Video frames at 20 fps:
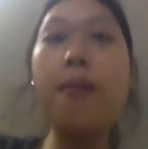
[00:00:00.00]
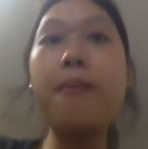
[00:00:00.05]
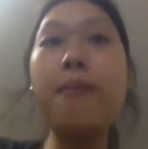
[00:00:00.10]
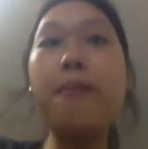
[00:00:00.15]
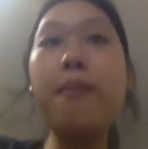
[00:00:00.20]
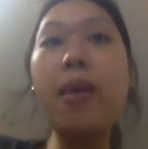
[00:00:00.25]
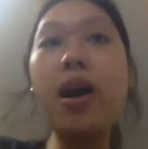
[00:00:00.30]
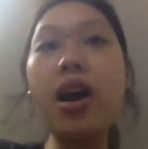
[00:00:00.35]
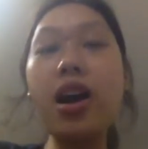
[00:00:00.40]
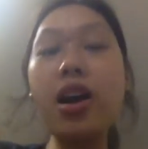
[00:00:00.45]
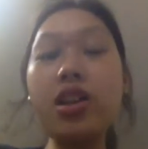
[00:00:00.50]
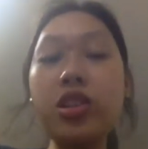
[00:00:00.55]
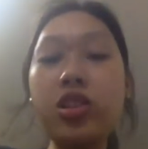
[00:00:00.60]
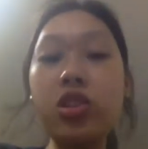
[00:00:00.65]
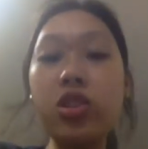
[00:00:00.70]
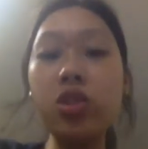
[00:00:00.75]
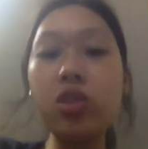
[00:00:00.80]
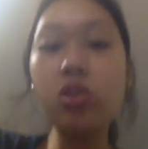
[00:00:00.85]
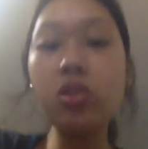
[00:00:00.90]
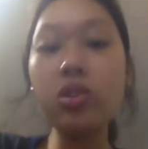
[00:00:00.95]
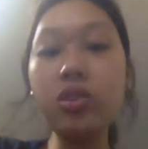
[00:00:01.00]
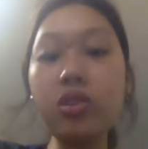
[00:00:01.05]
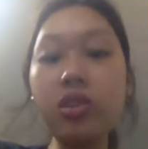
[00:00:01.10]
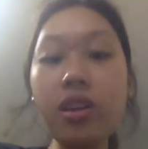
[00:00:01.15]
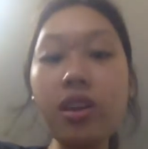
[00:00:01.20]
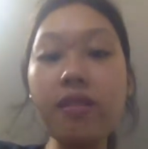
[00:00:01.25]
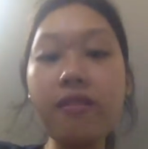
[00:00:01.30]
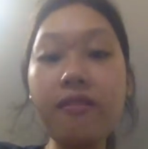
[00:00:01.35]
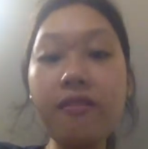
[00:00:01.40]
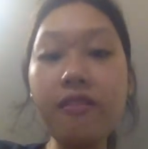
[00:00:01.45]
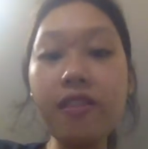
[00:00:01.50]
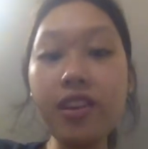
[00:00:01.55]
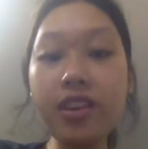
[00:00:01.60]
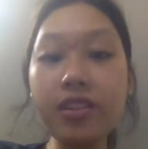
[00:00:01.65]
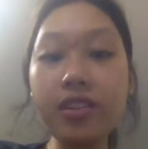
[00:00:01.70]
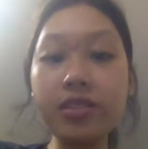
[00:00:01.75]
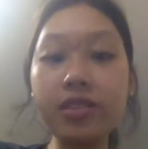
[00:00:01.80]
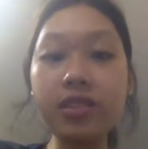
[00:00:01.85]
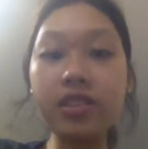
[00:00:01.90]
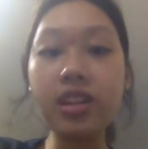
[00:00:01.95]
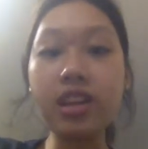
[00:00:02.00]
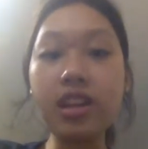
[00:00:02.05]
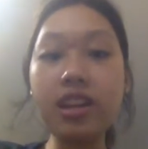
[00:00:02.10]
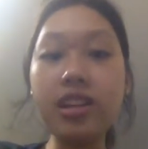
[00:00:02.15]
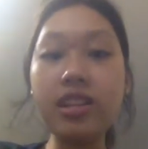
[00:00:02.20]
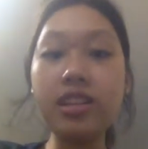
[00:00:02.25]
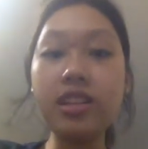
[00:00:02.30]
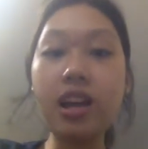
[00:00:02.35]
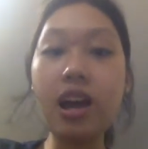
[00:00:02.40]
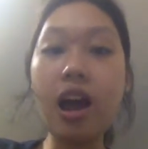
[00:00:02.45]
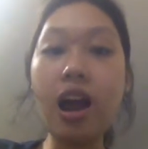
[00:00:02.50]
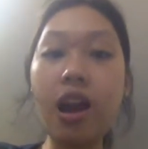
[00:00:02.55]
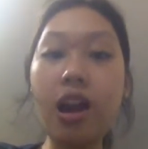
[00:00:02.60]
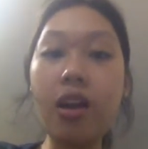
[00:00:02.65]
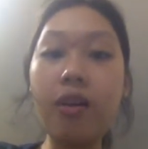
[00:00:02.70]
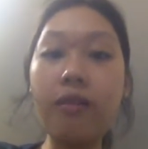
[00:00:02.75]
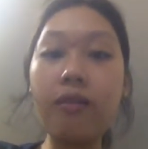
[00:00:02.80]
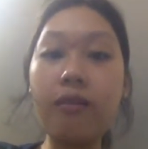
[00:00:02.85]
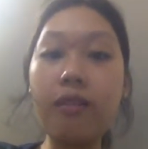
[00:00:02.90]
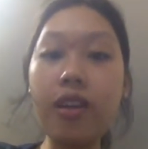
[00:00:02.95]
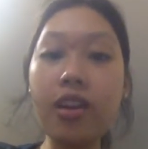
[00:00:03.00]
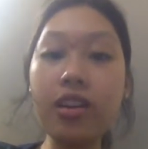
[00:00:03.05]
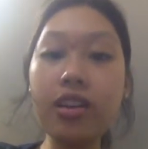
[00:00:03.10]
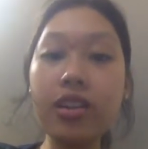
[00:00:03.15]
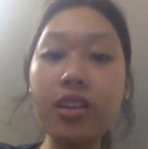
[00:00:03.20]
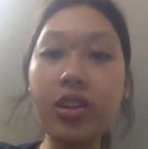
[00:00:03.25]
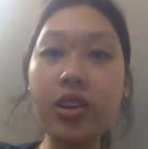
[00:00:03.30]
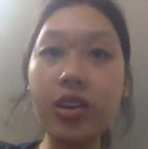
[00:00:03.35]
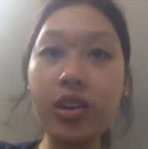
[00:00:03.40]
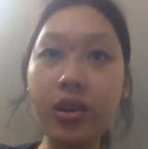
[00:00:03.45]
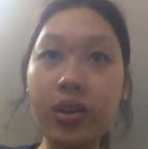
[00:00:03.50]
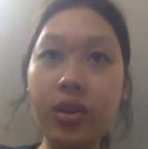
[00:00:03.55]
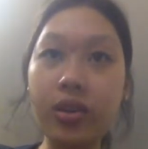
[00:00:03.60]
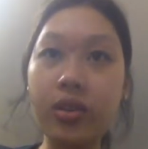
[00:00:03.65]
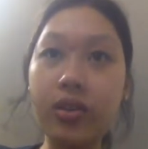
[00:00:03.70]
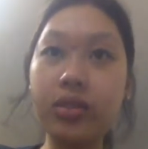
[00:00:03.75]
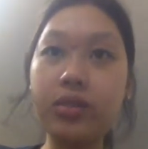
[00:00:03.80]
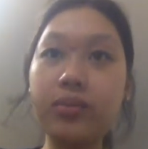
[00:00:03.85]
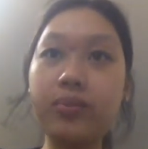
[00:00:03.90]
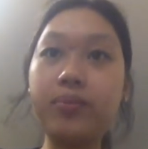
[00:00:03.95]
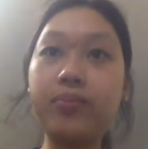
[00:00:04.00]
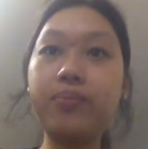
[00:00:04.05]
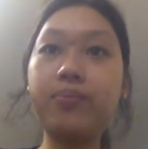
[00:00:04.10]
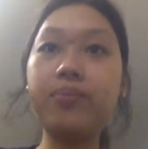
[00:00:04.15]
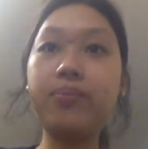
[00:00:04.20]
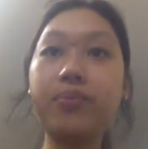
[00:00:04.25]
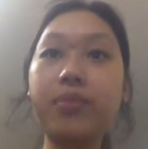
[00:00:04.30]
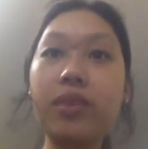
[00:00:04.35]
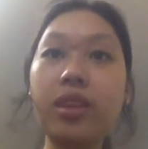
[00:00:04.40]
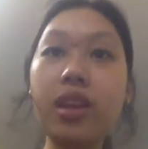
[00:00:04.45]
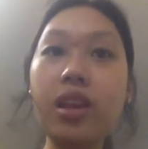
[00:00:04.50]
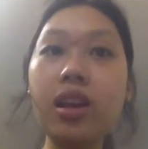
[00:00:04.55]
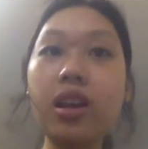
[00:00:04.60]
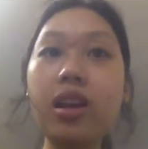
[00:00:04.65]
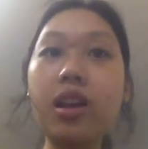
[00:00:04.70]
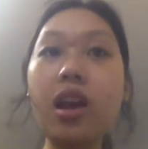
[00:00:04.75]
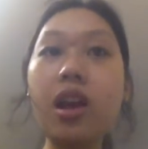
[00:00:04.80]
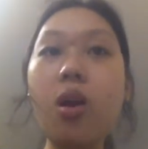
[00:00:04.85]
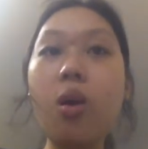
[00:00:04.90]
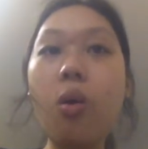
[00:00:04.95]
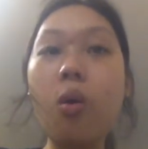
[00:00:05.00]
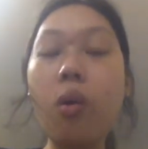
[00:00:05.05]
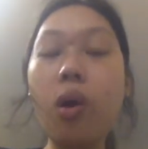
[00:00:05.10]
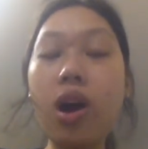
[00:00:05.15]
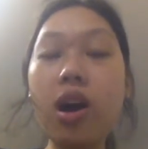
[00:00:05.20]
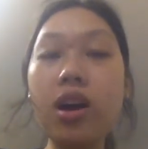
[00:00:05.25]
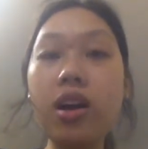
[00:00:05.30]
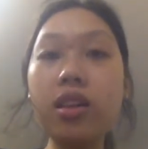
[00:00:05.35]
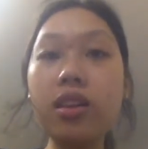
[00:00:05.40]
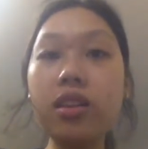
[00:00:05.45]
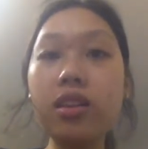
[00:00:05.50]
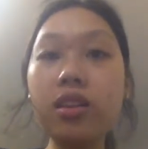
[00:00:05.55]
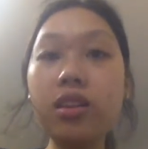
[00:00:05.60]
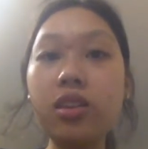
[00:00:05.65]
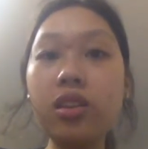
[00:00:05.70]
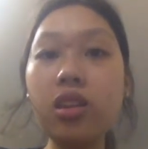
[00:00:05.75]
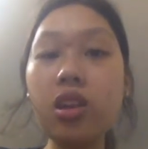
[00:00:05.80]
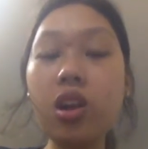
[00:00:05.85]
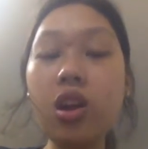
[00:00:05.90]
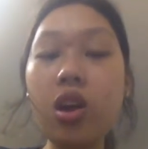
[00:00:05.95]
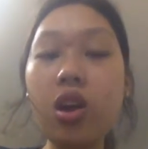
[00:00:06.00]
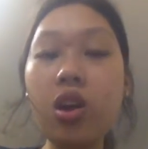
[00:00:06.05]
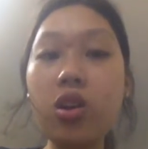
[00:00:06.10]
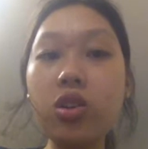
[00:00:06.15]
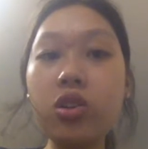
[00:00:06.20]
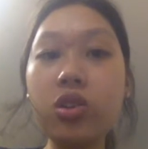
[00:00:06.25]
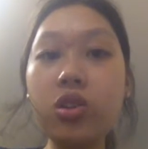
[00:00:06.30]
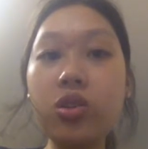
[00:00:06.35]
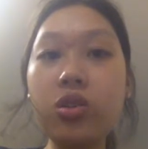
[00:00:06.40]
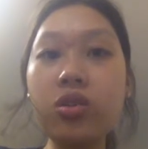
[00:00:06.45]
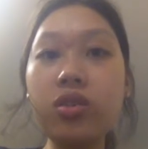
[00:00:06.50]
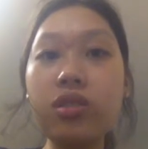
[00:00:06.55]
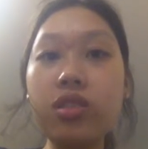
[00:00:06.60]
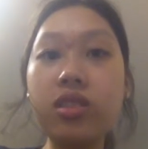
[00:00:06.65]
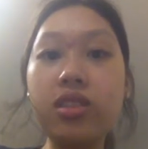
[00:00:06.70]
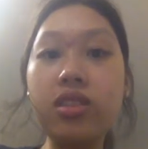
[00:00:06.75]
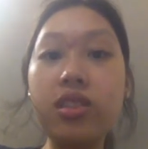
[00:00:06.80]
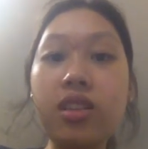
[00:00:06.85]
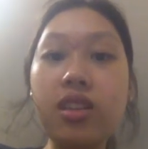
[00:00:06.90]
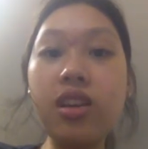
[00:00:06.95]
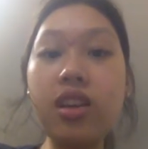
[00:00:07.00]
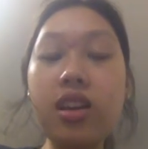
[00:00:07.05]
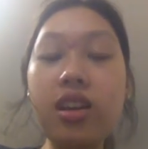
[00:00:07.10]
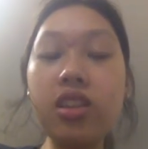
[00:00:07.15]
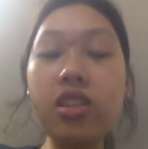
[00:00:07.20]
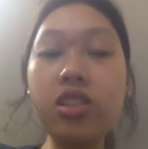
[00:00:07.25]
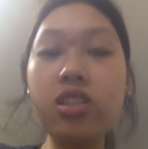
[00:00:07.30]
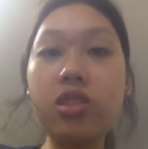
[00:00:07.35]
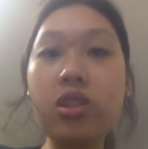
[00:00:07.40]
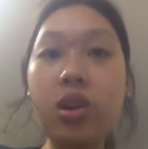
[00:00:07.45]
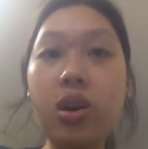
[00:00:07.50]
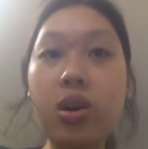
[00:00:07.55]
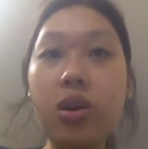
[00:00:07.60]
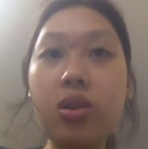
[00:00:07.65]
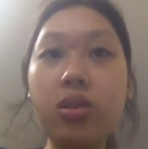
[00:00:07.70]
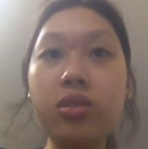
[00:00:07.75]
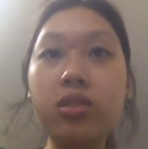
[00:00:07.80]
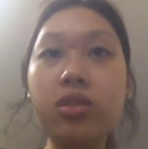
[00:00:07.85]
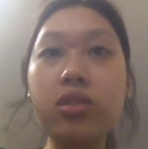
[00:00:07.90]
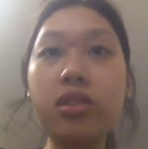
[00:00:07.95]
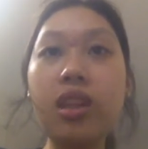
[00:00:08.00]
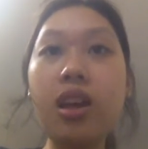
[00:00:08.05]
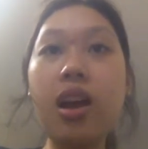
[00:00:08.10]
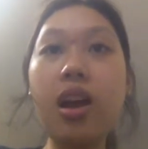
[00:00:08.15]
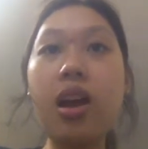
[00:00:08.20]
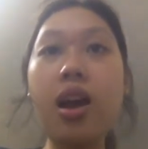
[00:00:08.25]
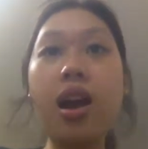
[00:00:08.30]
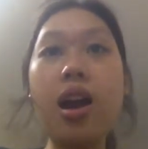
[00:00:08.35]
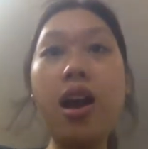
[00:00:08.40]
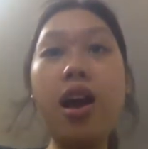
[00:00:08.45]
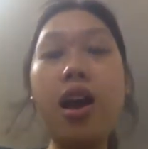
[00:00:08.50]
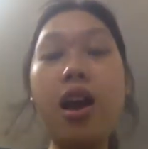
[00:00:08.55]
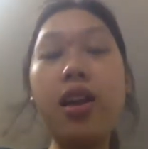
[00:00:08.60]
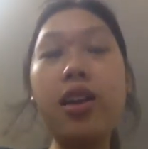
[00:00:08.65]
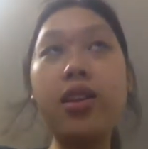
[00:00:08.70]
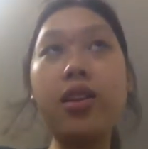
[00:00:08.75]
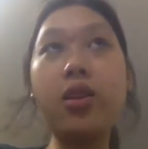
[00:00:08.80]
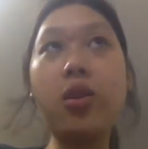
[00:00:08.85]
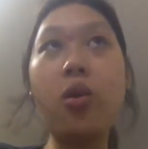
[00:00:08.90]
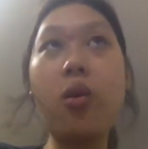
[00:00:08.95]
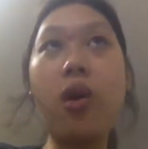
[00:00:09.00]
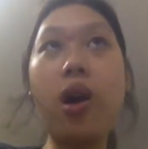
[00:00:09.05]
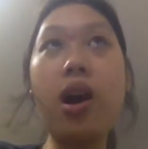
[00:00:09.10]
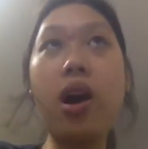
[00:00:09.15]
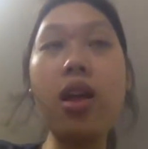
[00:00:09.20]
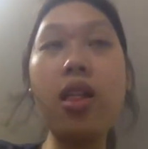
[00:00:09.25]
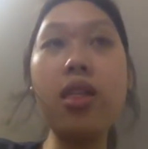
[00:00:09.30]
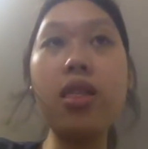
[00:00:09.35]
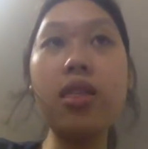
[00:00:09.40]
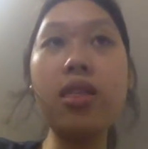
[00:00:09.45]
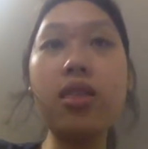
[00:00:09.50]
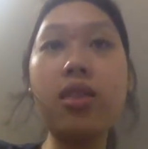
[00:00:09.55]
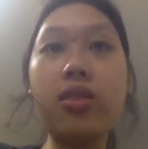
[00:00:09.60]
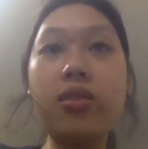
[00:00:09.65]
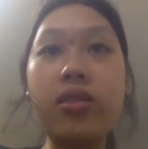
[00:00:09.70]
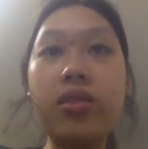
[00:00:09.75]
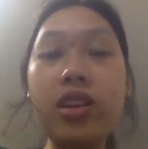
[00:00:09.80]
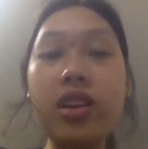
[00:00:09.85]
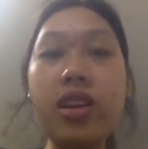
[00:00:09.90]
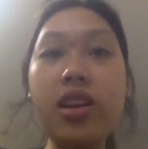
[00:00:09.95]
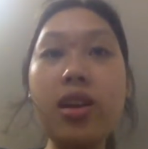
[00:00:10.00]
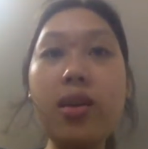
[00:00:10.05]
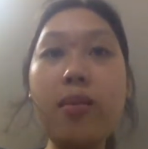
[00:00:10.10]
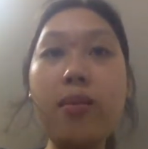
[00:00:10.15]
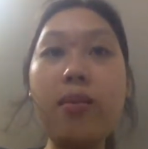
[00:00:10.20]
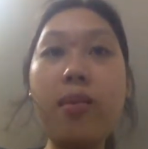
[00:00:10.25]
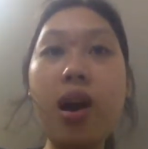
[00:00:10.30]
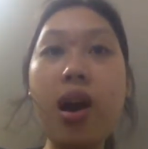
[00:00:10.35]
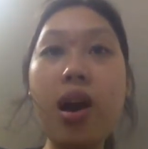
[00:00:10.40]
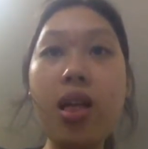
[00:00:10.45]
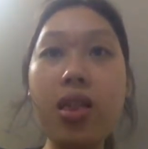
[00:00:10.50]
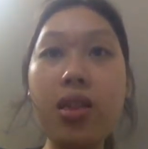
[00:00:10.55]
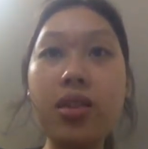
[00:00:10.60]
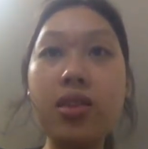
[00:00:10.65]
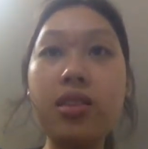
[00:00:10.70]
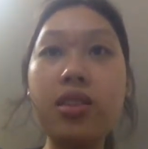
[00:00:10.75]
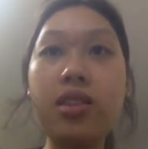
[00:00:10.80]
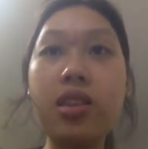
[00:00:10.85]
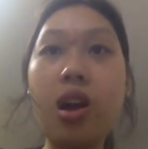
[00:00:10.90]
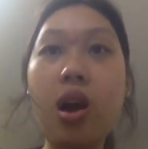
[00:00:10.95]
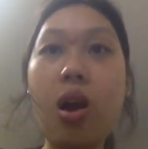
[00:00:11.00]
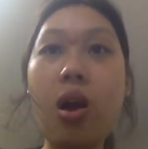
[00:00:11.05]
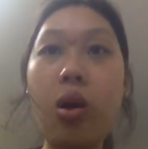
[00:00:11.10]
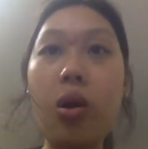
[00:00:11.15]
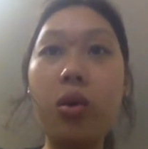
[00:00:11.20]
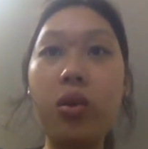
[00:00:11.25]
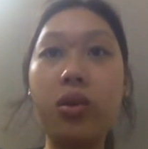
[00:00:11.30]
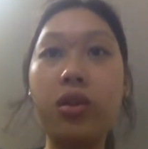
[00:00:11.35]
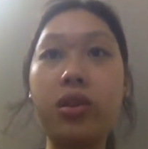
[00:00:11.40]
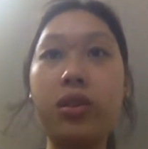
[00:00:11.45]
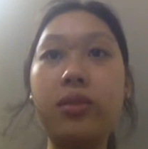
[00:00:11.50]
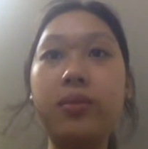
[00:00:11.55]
My 2 nephews are very cool. 1 2 years old and 1 3 months old.